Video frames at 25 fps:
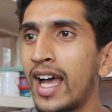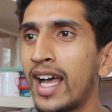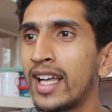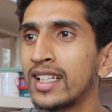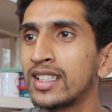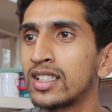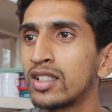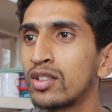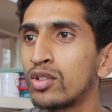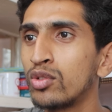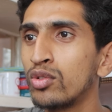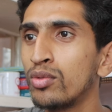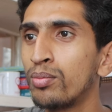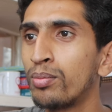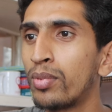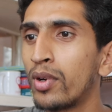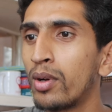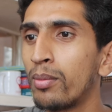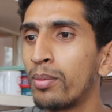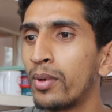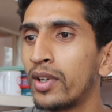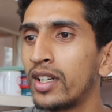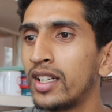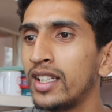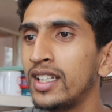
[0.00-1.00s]
has two
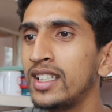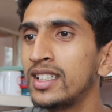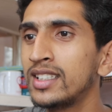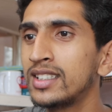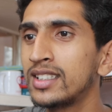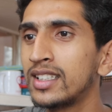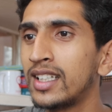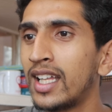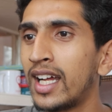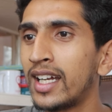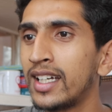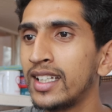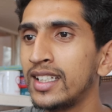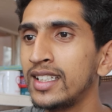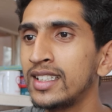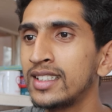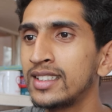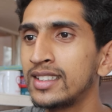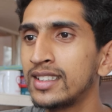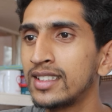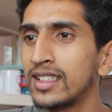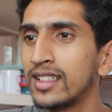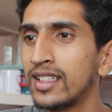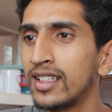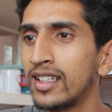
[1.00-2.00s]
properties, that
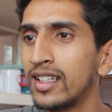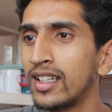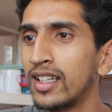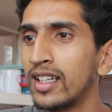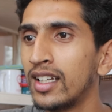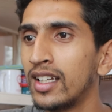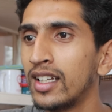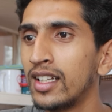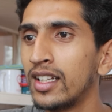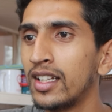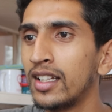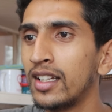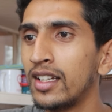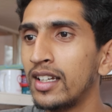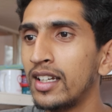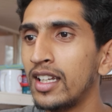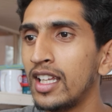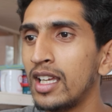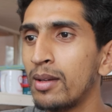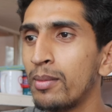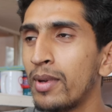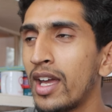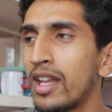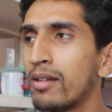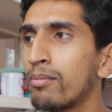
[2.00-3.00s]
is
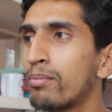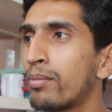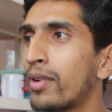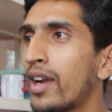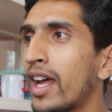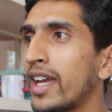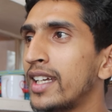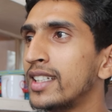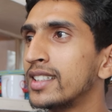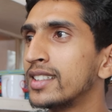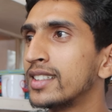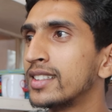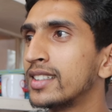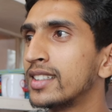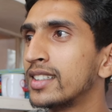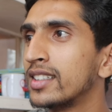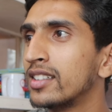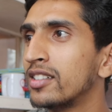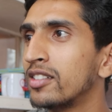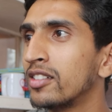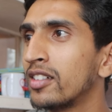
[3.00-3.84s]
name and price.